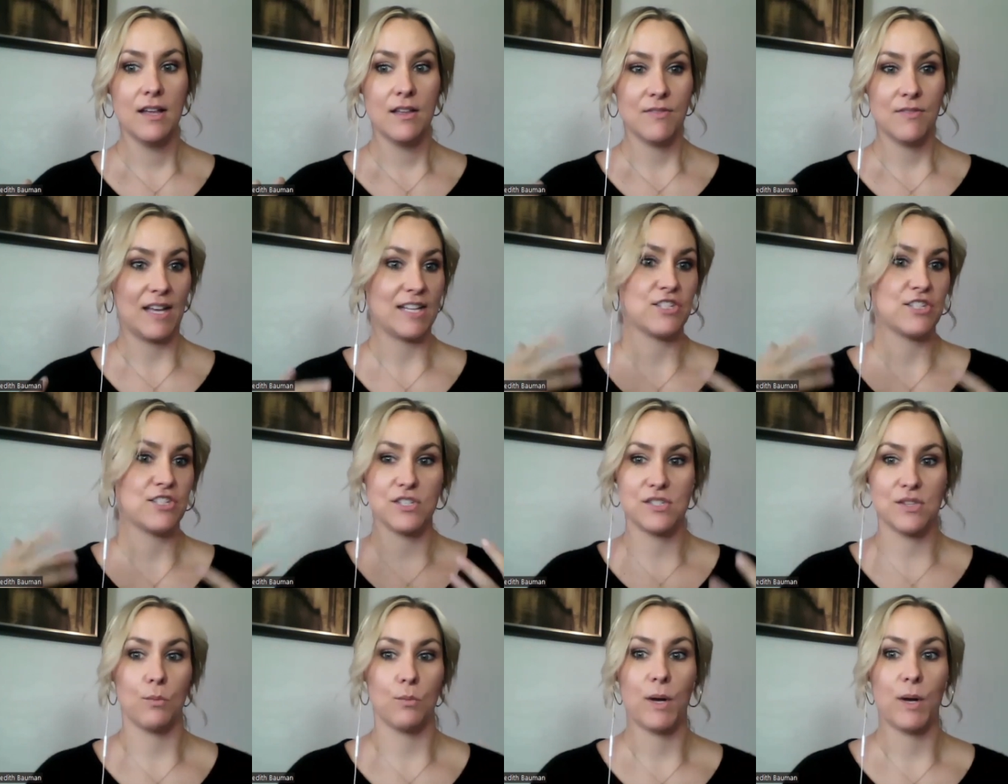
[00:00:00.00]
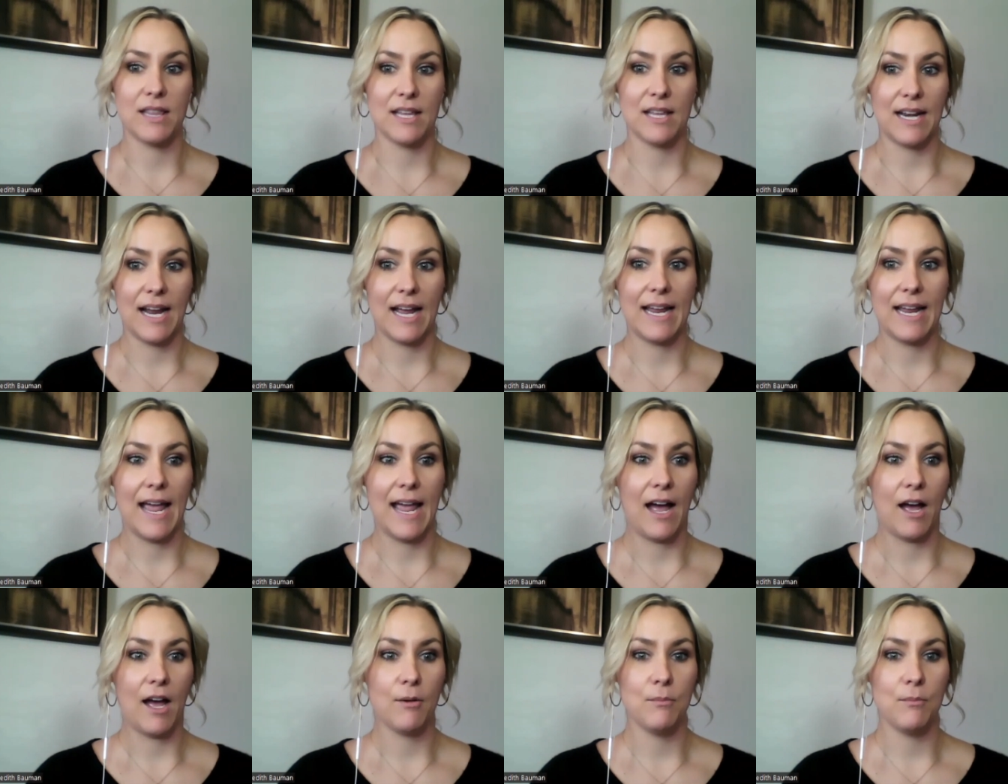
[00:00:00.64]
That's just the way that I
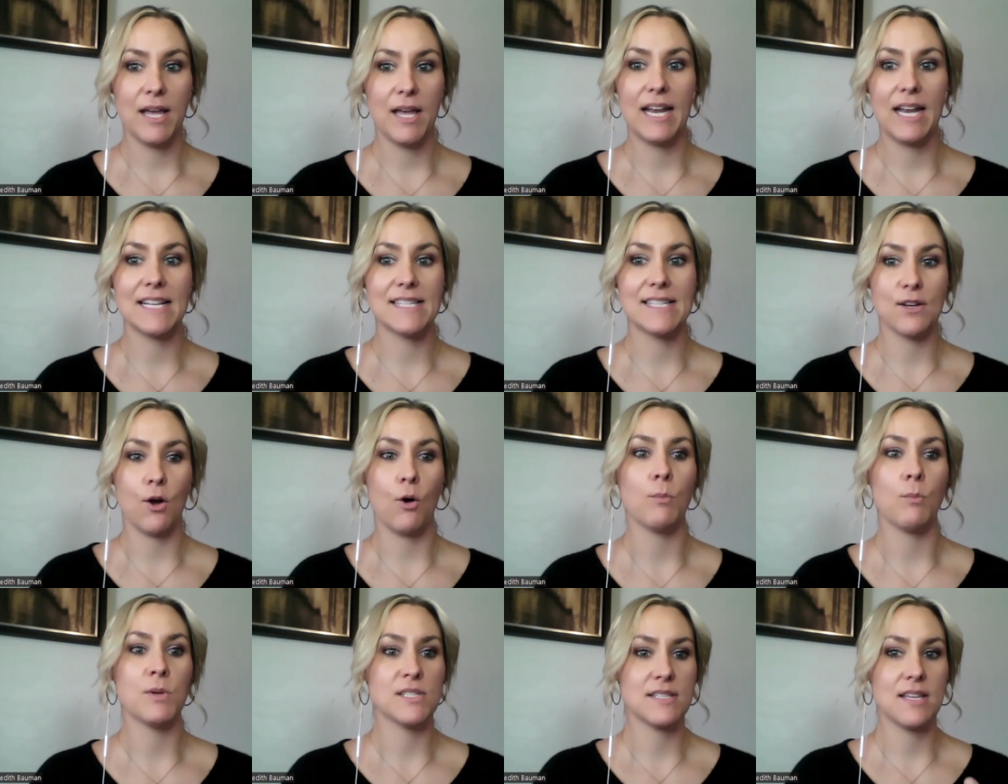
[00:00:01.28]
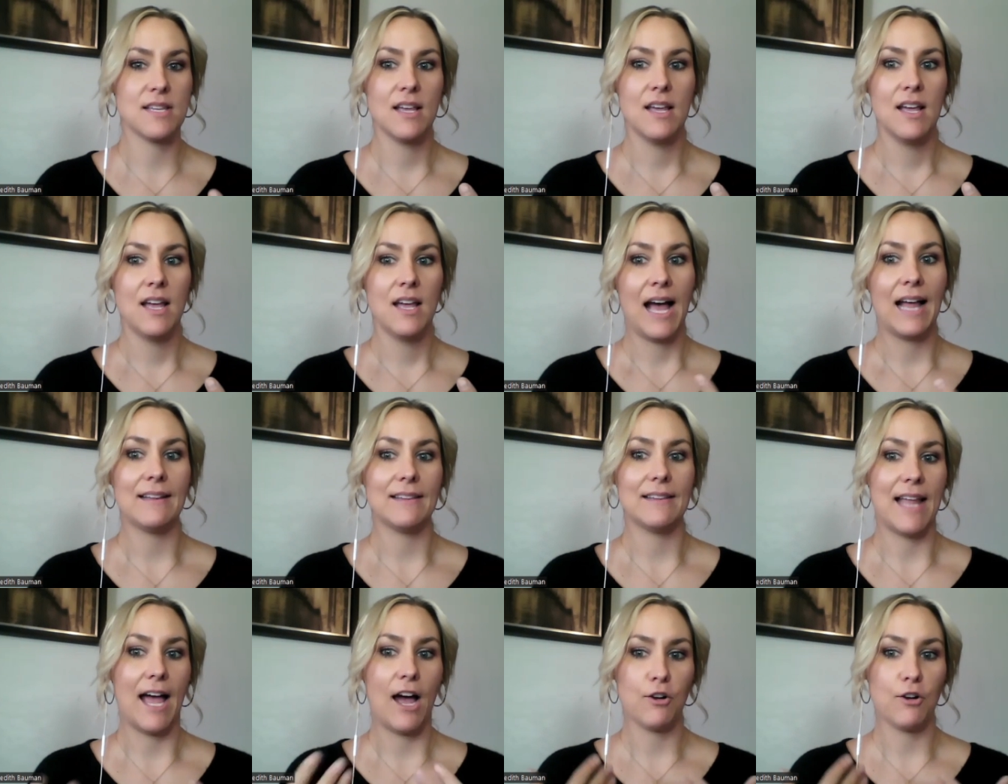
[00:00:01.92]
am. And it's almost
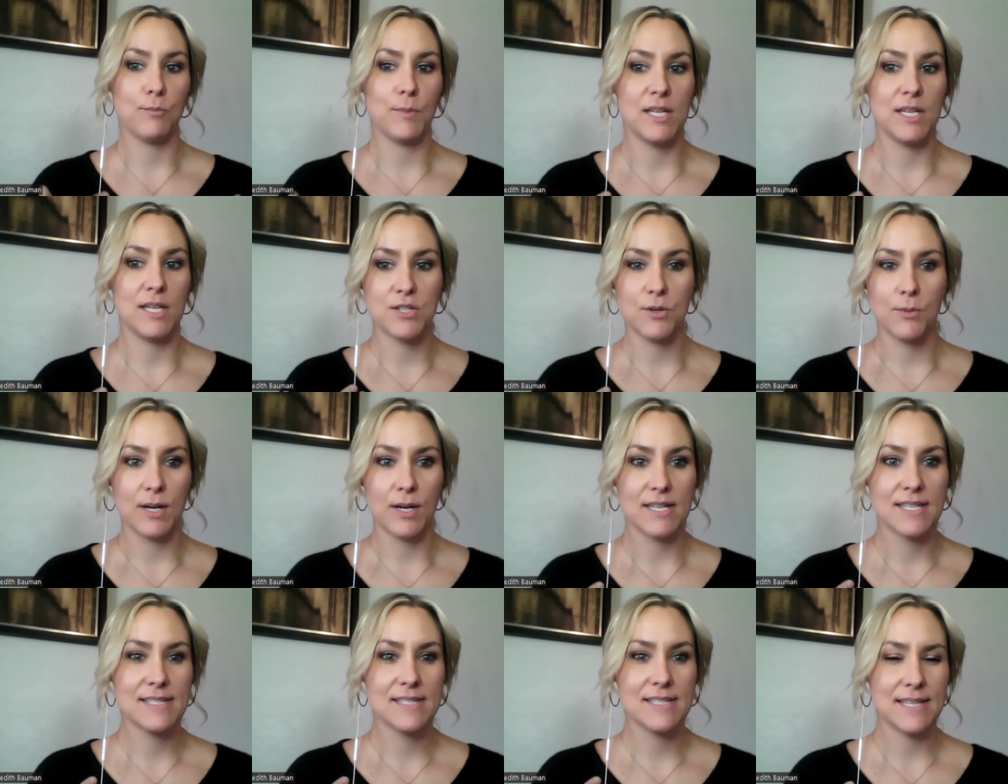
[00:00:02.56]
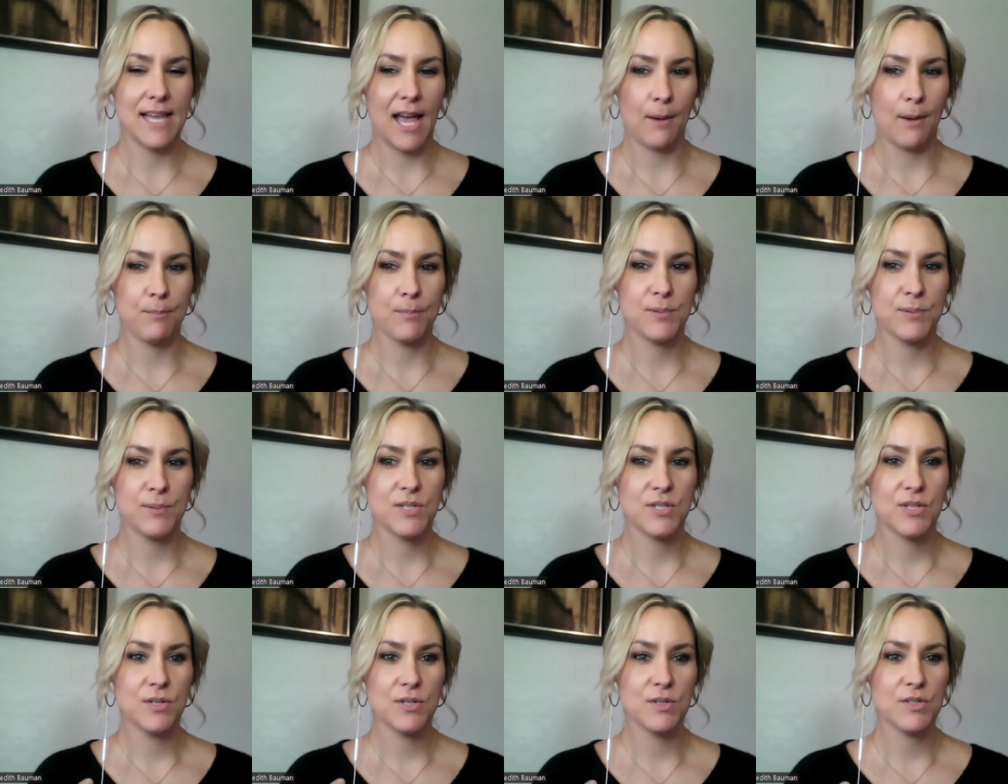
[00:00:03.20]
allowed me to
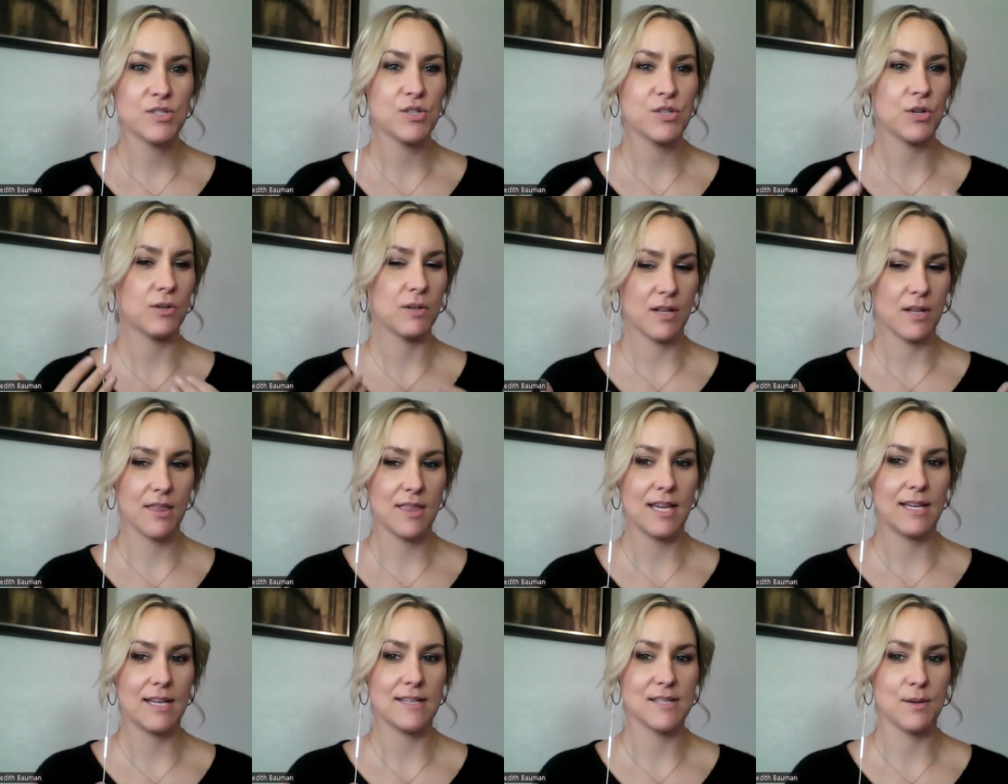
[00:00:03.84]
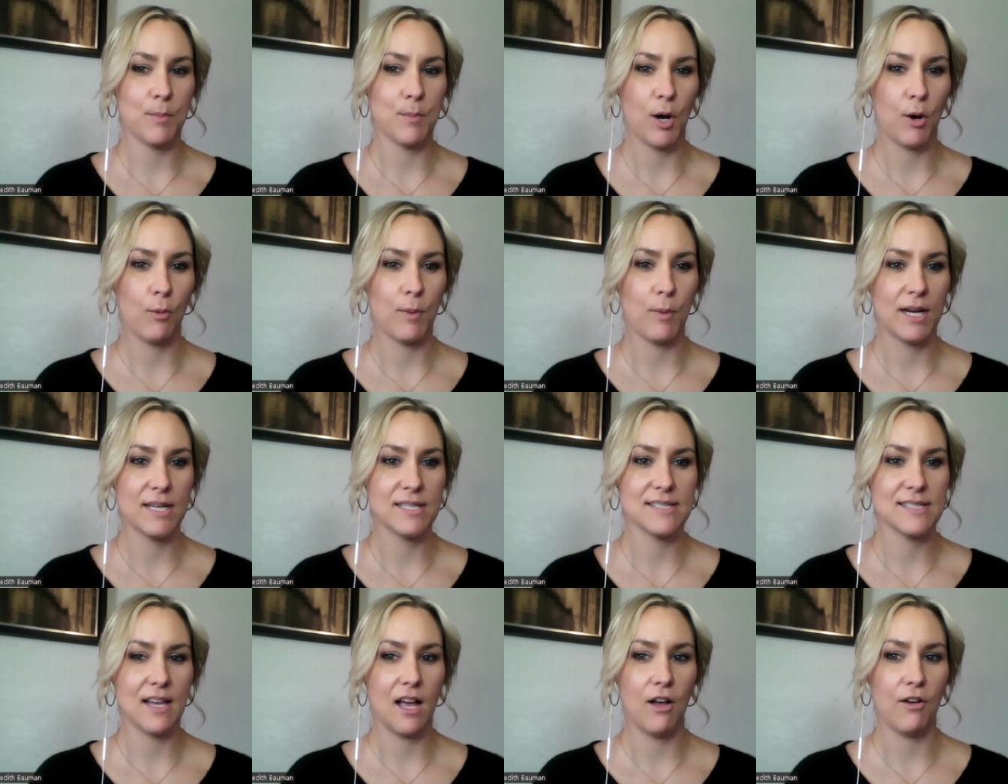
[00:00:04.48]
accept certain things about
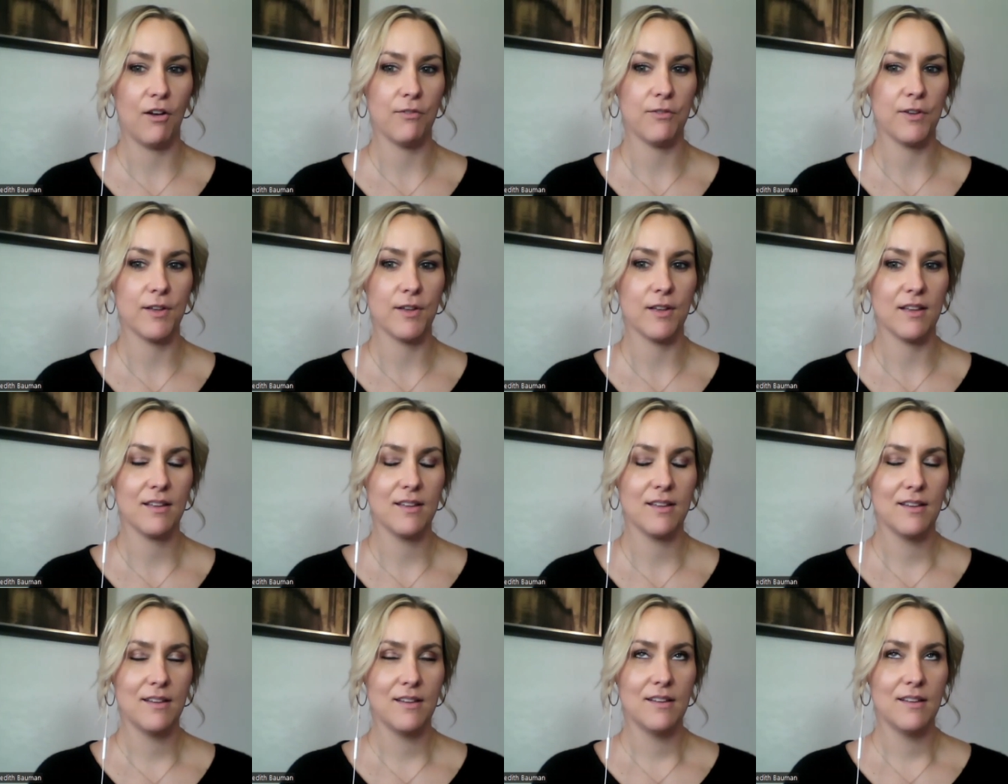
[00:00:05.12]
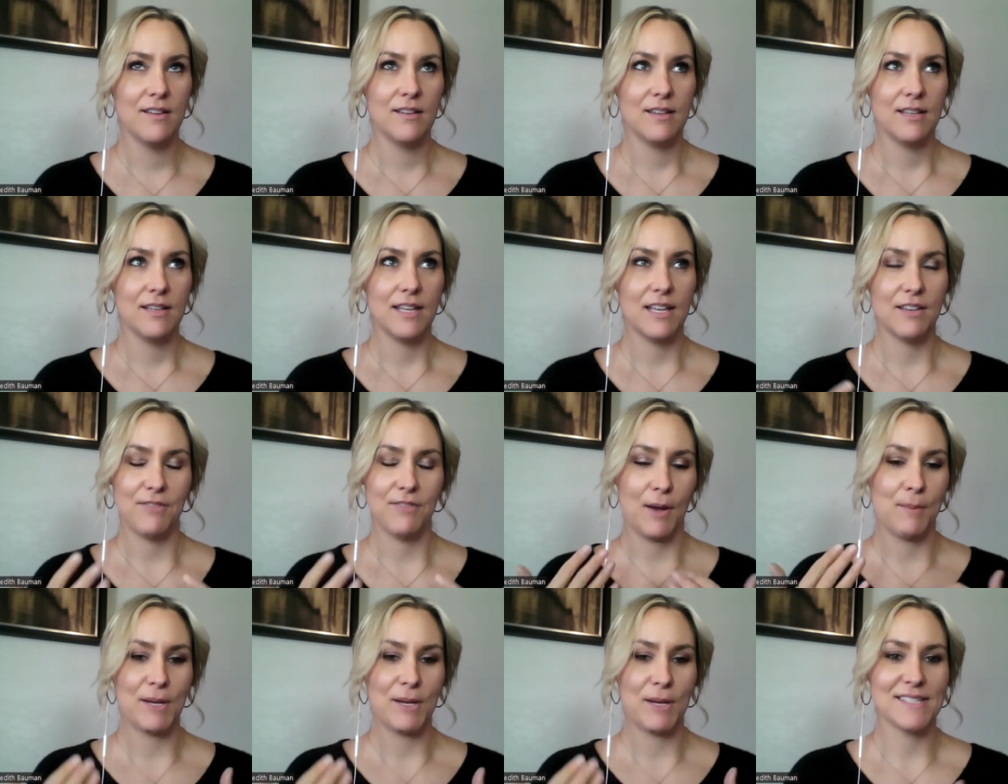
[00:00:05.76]
myself, if
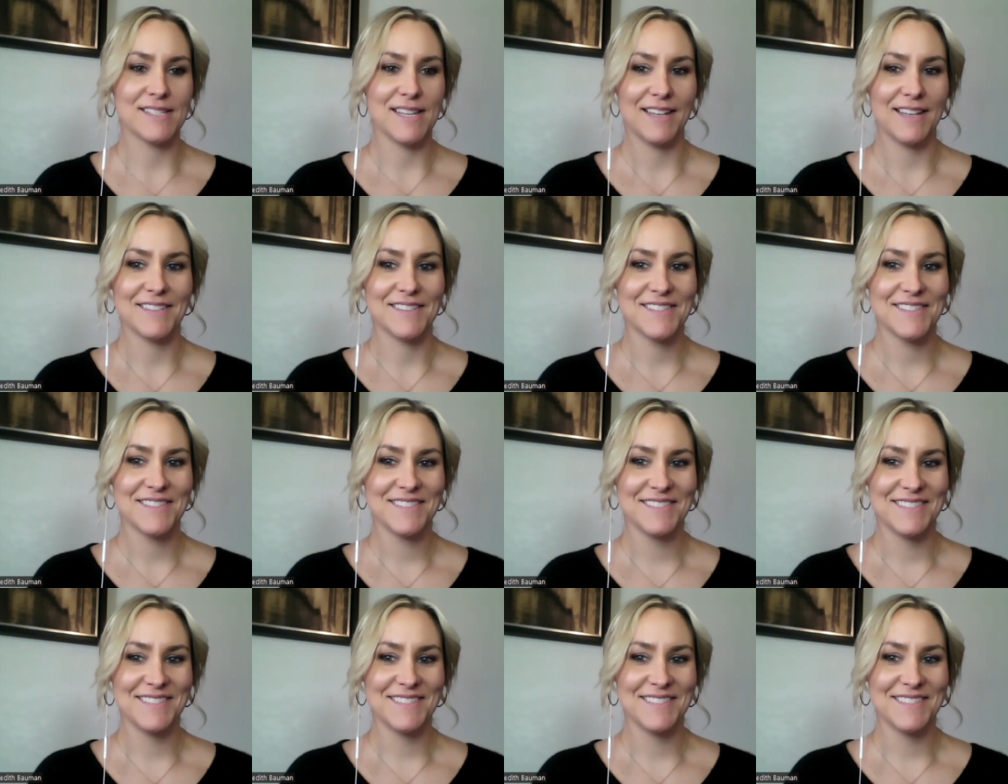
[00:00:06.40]
that makes sense.